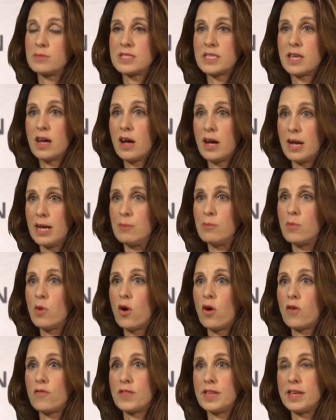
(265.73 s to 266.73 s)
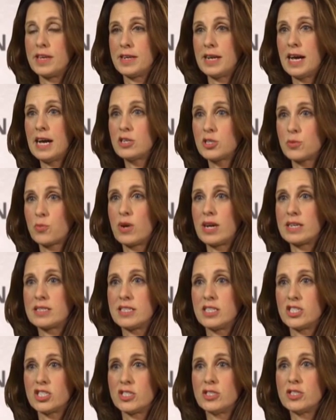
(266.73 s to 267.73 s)
time of the in-house
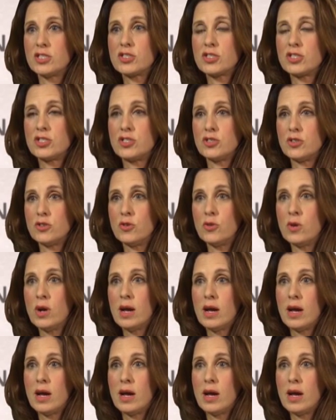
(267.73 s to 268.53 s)
practitioners to do